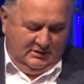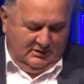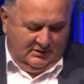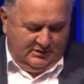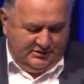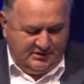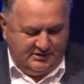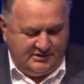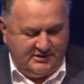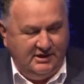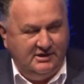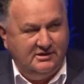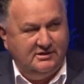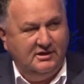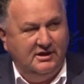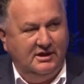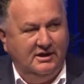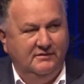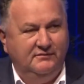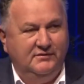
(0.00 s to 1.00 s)
She
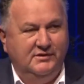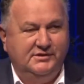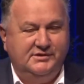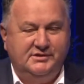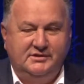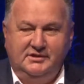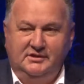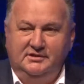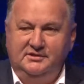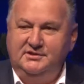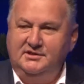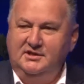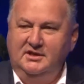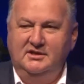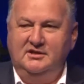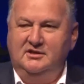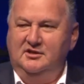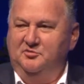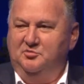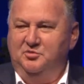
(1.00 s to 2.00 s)
tended to have this
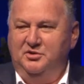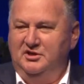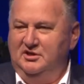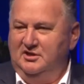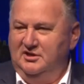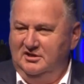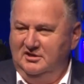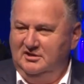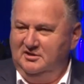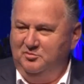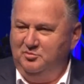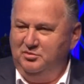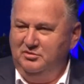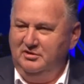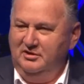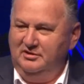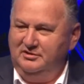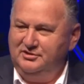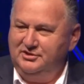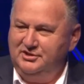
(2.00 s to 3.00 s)
encyclopedic
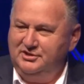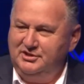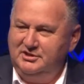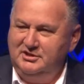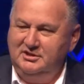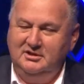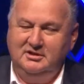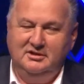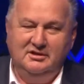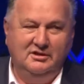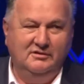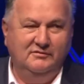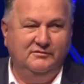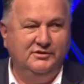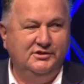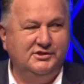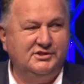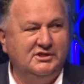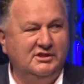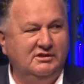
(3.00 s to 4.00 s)
approach,
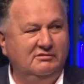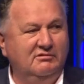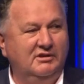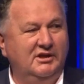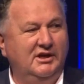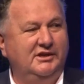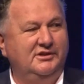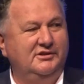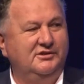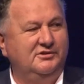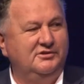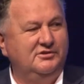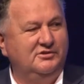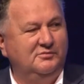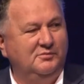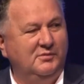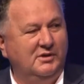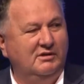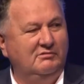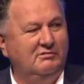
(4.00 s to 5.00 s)
inversely related
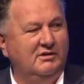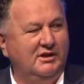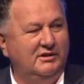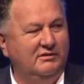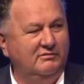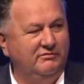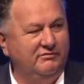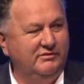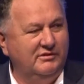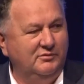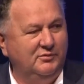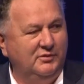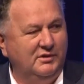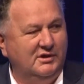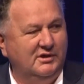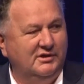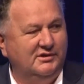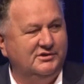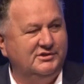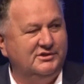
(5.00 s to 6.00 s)
to my rather
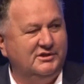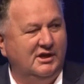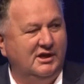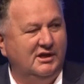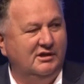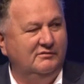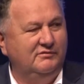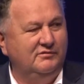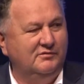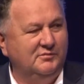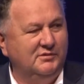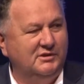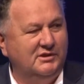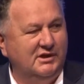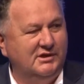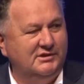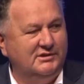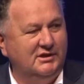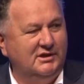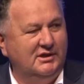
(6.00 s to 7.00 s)
freewheeling style from
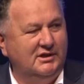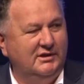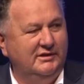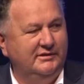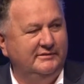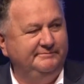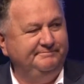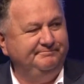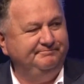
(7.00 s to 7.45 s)
Kaitaia.